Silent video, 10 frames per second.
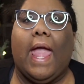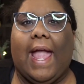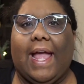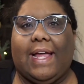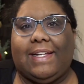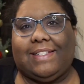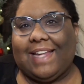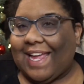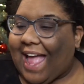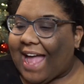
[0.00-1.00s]
And
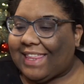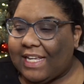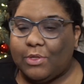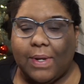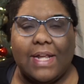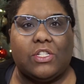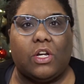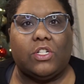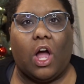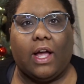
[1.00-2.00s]
I think it's when I
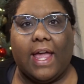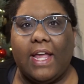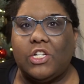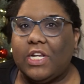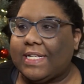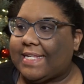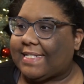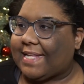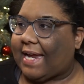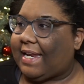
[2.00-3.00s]
start talking, she gets
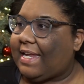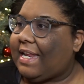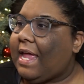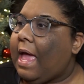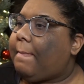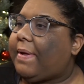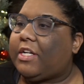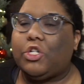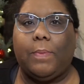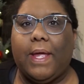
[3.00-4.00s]
excited
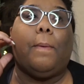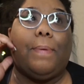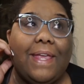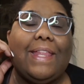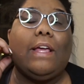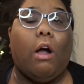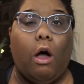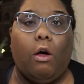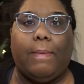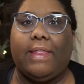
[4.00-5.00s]
because she'll be completely
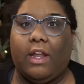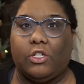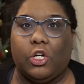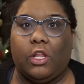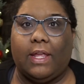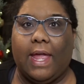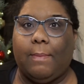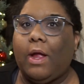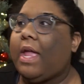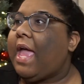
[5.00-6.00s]
calm and then I'll turn on the
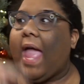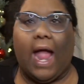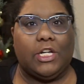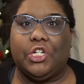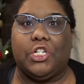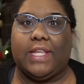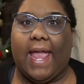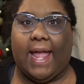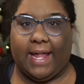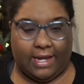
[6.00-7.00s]
camera and she just
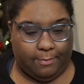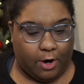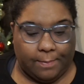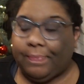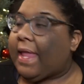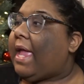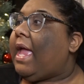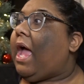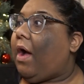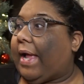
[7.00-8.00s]
can't anymore.
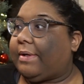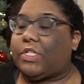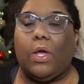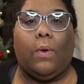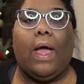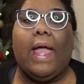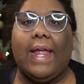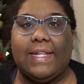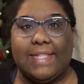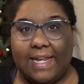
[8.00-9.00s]
Okay, so
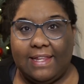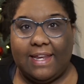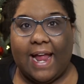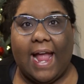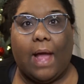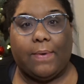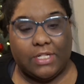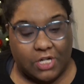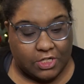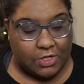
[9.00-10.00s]
it is the end of the night. I
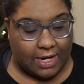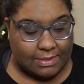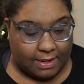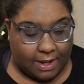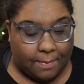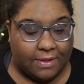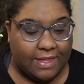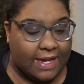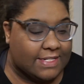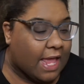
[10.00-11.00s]
want to talk to you guys about a couple of
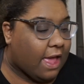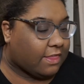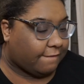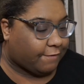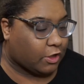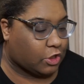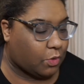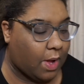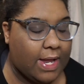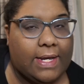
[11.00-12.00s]
things. The first
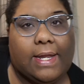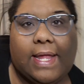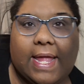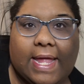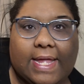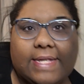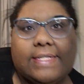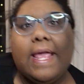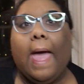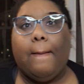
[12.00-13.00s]
one
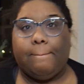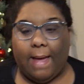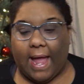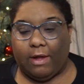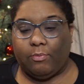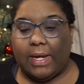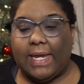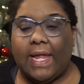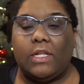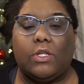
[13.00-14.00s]
is my
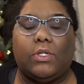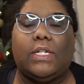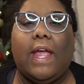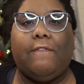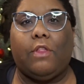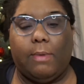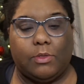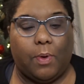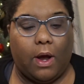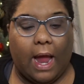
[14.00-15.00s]
reading. So today, for the
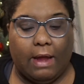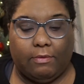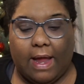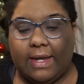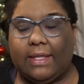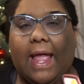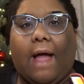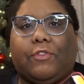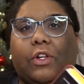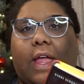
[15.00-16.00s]
most part, I read The
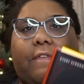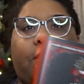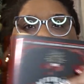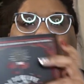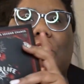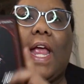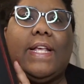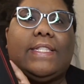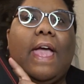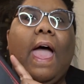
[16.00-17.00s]
Afterlife of Holly
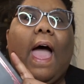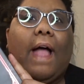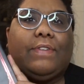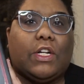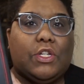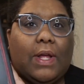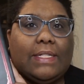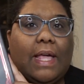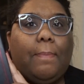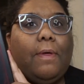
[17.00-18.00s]
Chase. I've talked to you
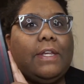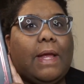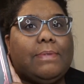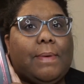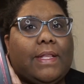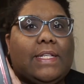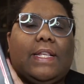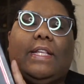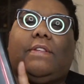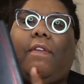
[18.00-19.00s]
guys a couple of times about this in this